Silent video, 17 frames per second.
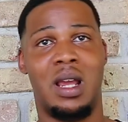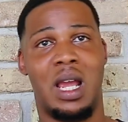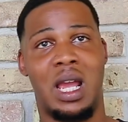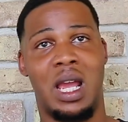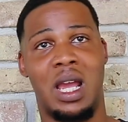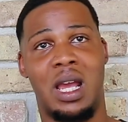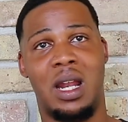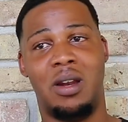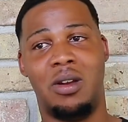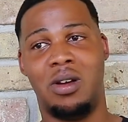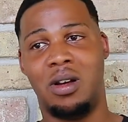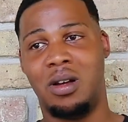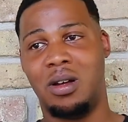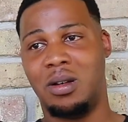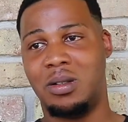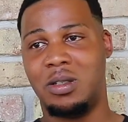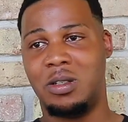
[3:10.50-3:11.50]

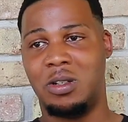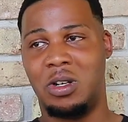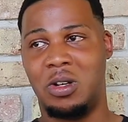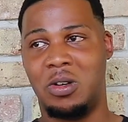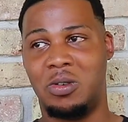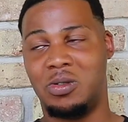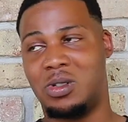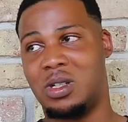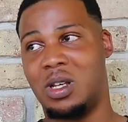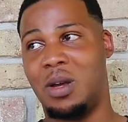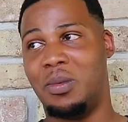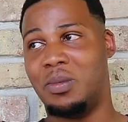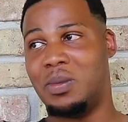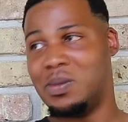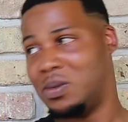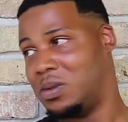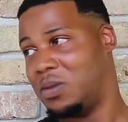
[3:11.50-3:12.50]
And
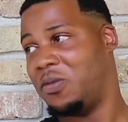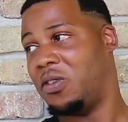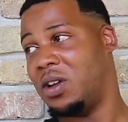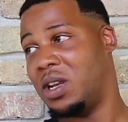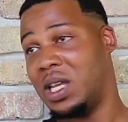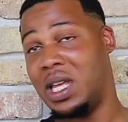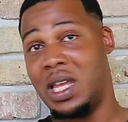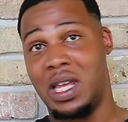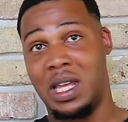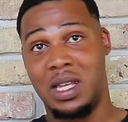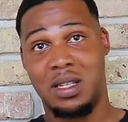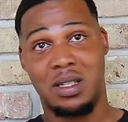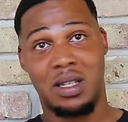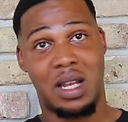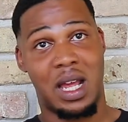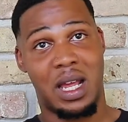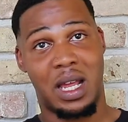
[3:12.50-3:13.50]
something for the
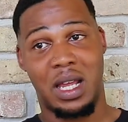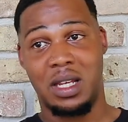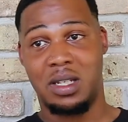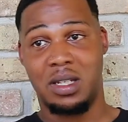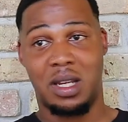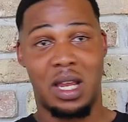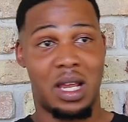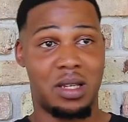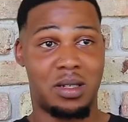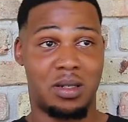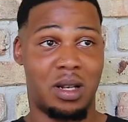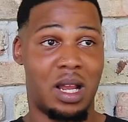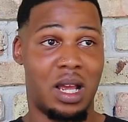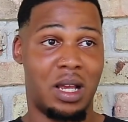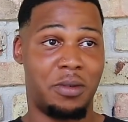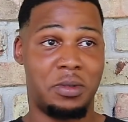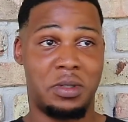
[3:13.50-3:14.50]
kids, like education. So
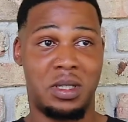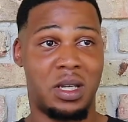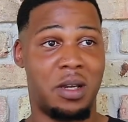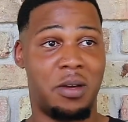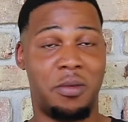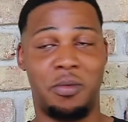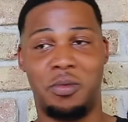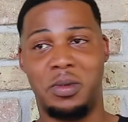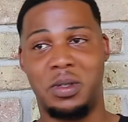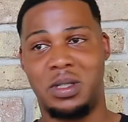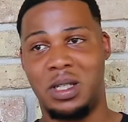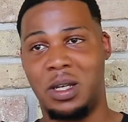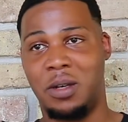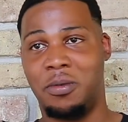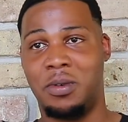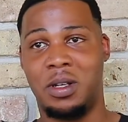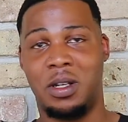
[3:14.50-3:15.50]
like we
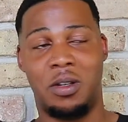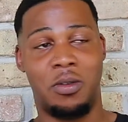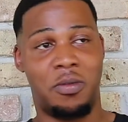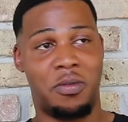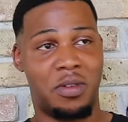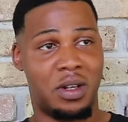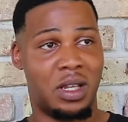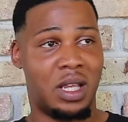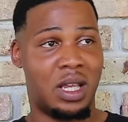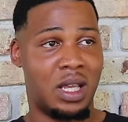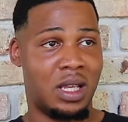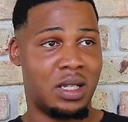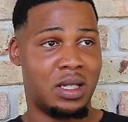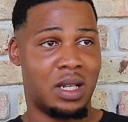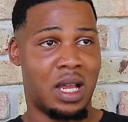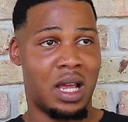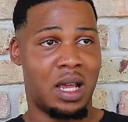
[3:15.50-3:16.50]
said we'd do for the
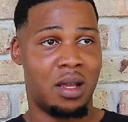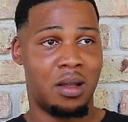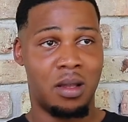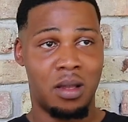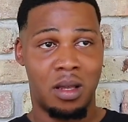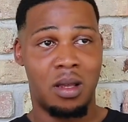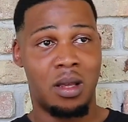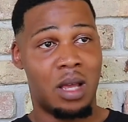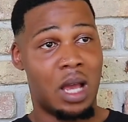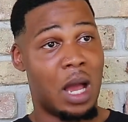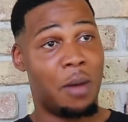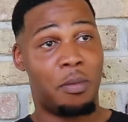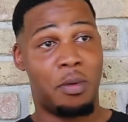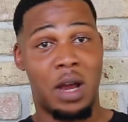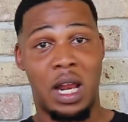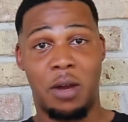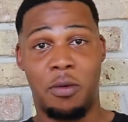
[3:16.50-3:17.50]
kids. Like I
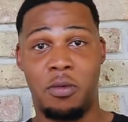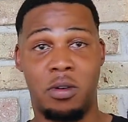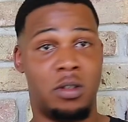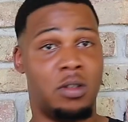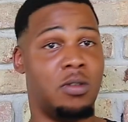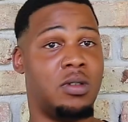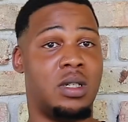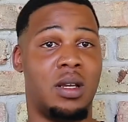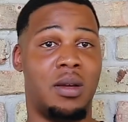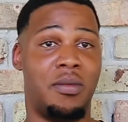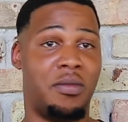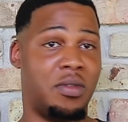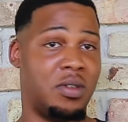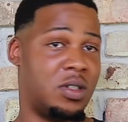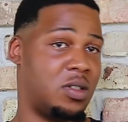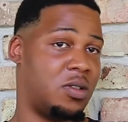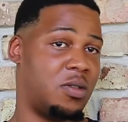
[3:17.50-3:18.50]
probably want to do
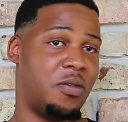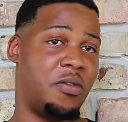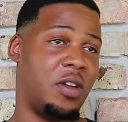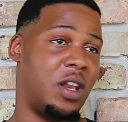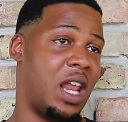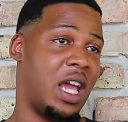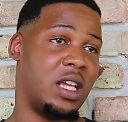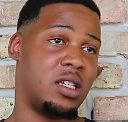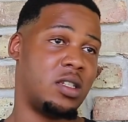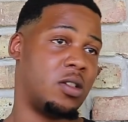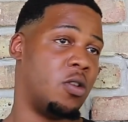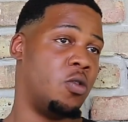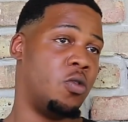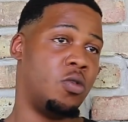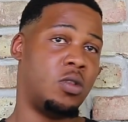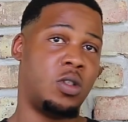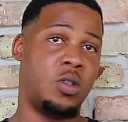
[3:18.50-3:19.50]
something for like
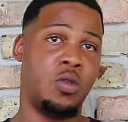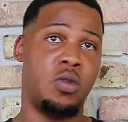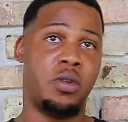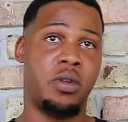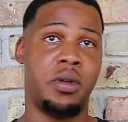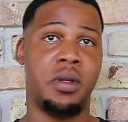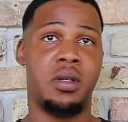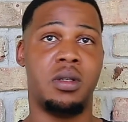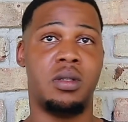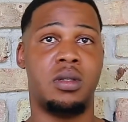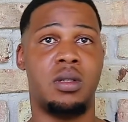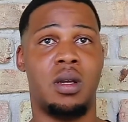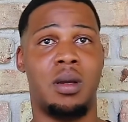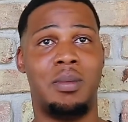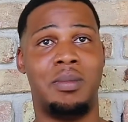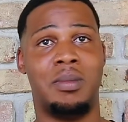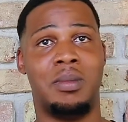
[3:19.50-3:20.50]
school tutoring or
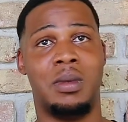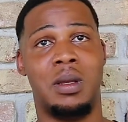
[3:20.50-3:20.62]
something